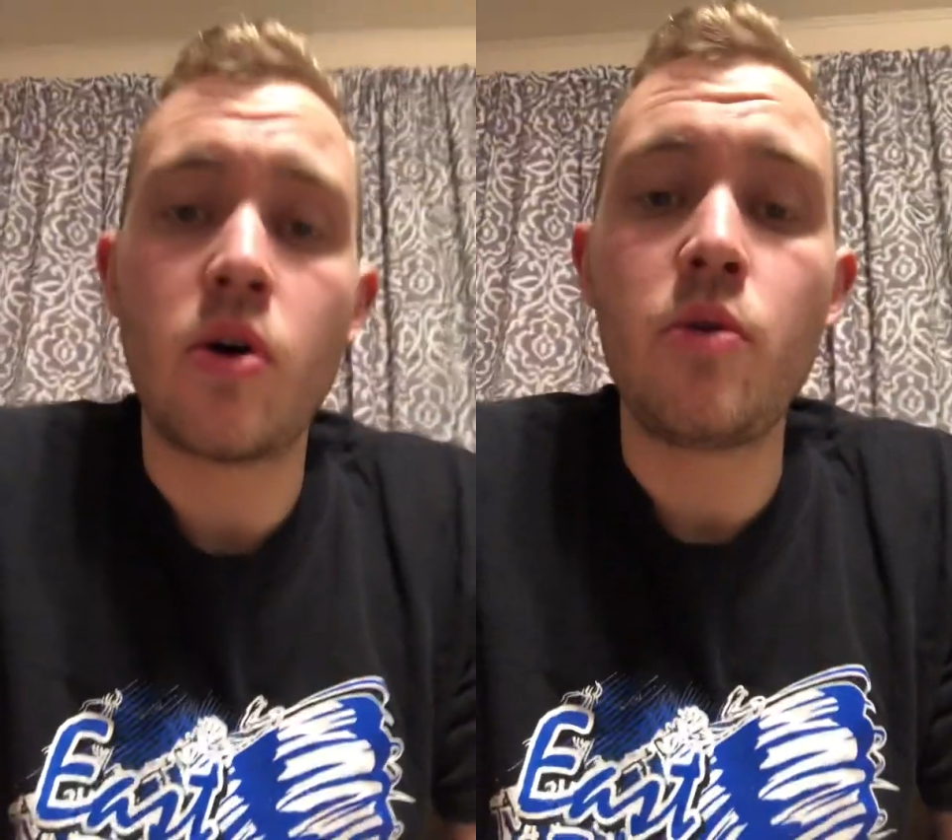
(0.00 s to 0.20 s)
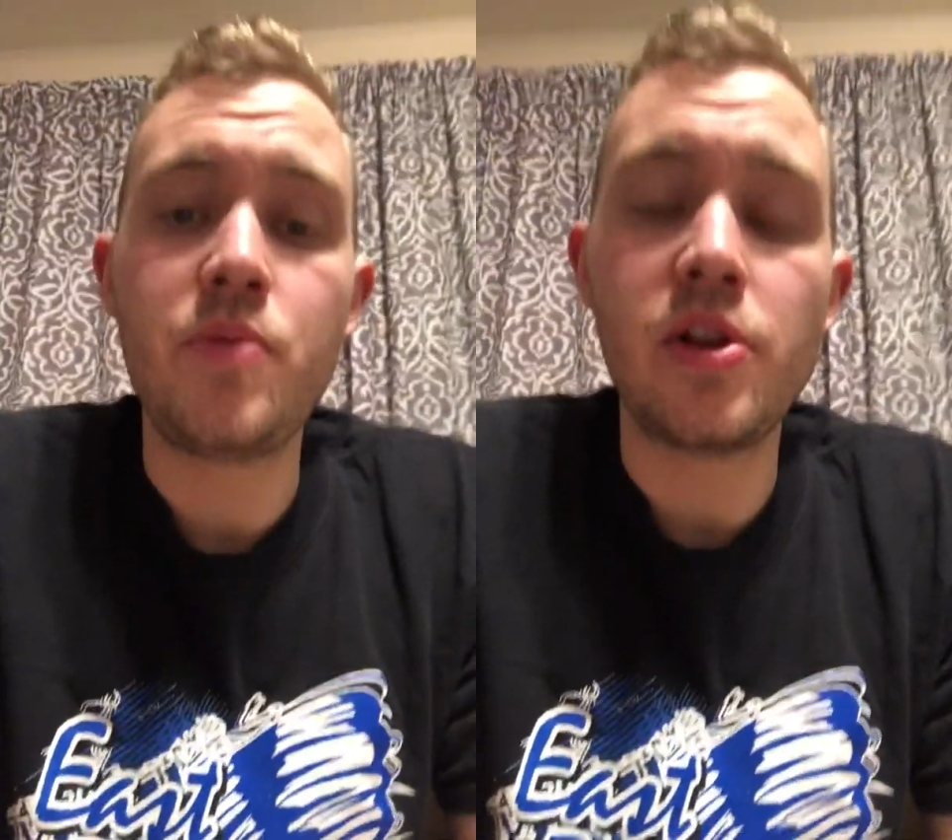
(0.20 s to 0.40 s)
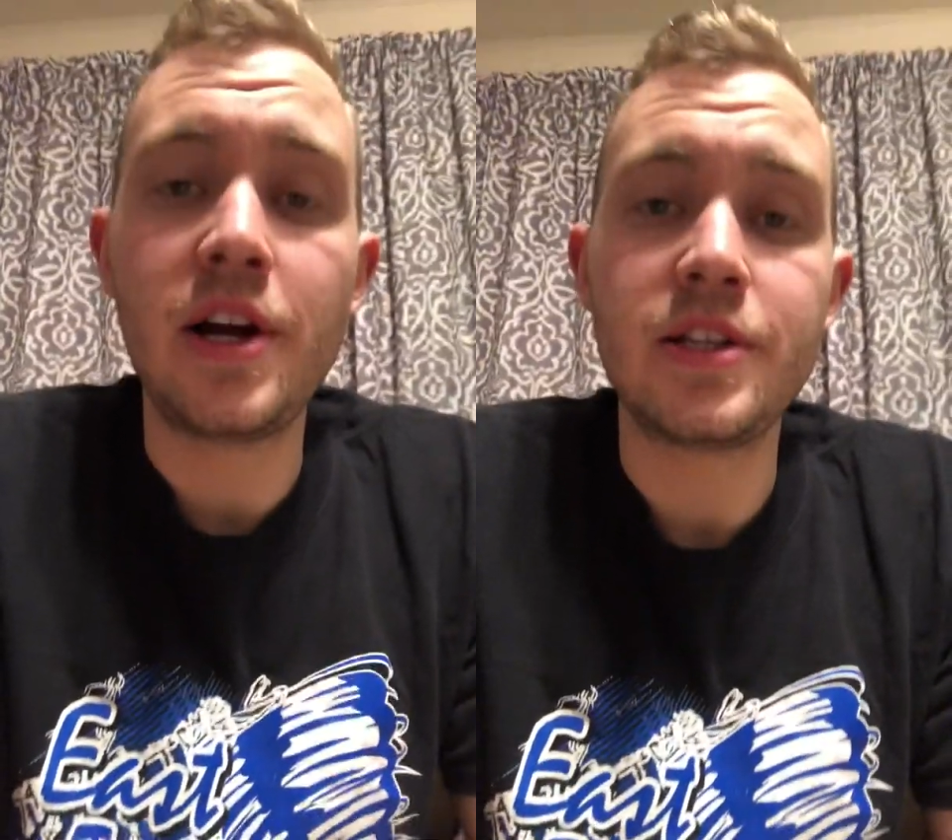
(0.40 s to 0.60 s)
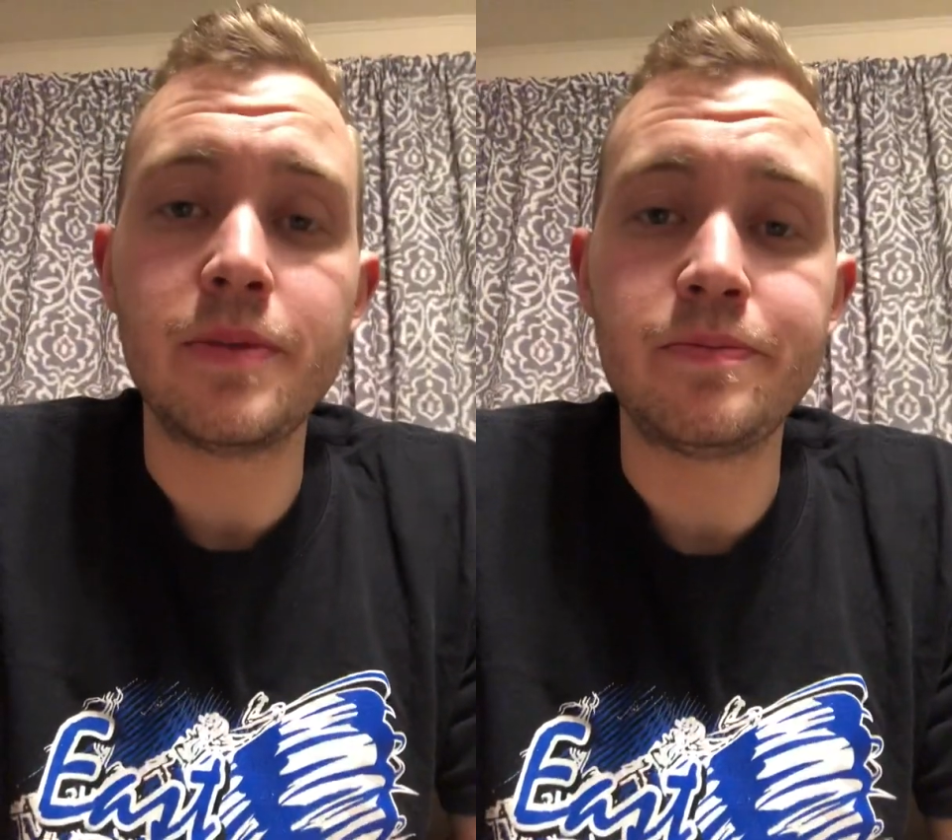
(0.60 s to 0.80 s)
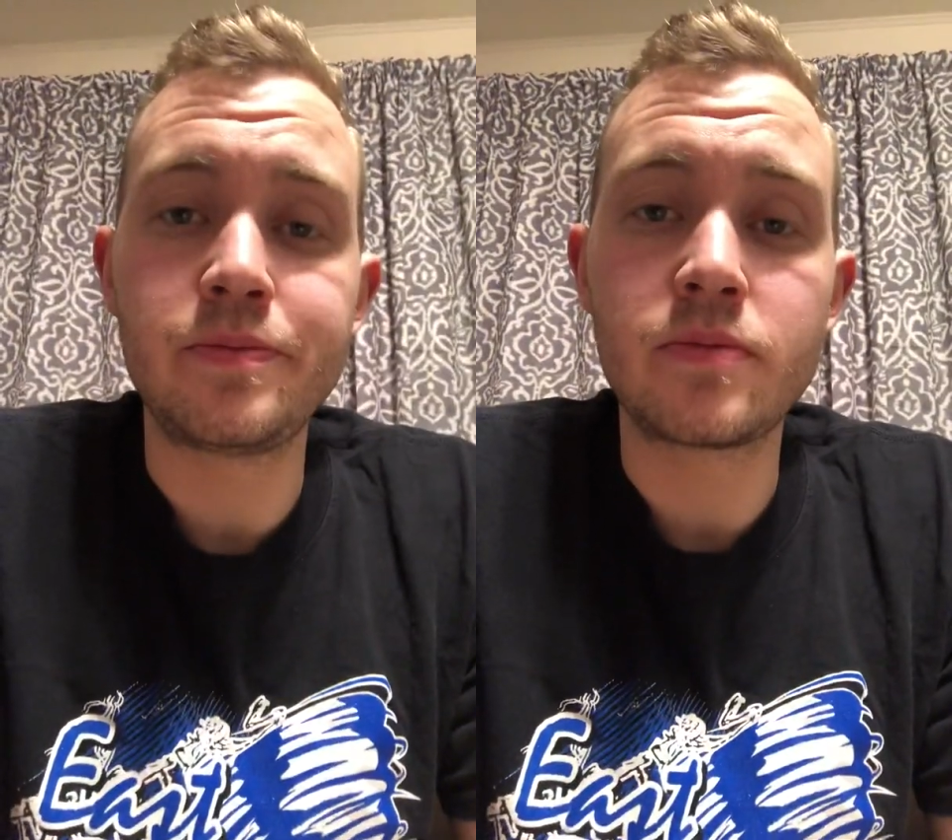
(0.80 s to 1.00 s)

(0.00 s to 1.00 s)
hope you liked it.